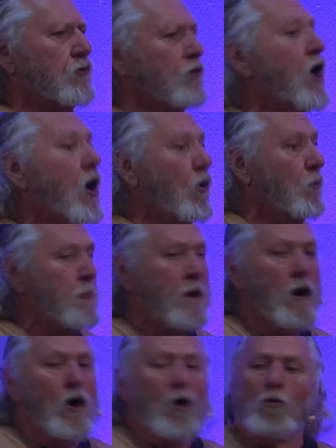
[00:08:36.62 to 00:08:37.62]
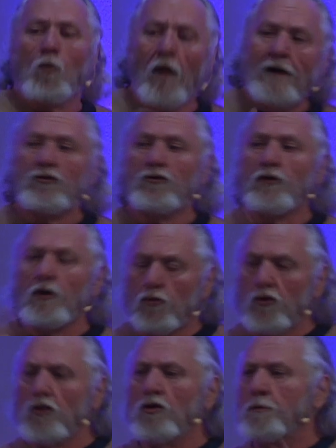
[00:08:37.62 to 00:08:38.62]
her. No. Once the
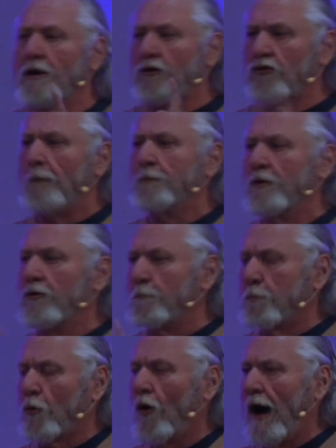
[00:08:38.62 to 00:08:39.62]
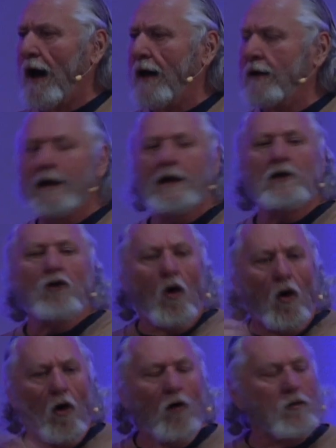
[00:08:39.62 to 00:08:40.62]
groom accepted the bride in
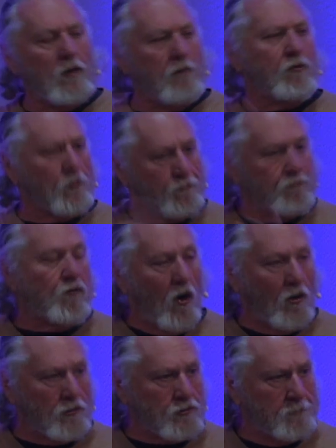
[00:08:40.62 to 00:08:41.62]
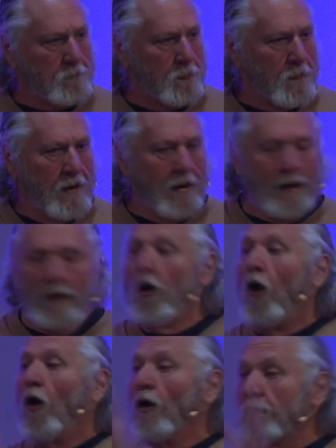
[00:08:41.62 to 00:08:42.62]
all of her fault, in
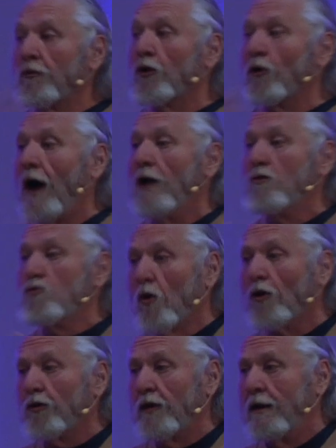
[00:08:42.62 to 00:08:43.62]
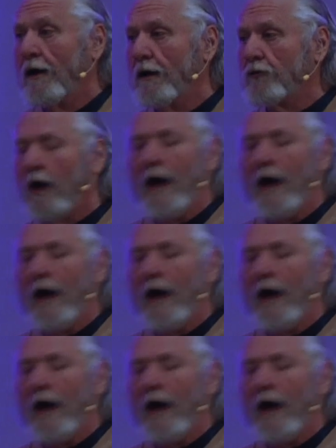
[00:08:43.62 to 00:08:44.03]
all of her unworthiness,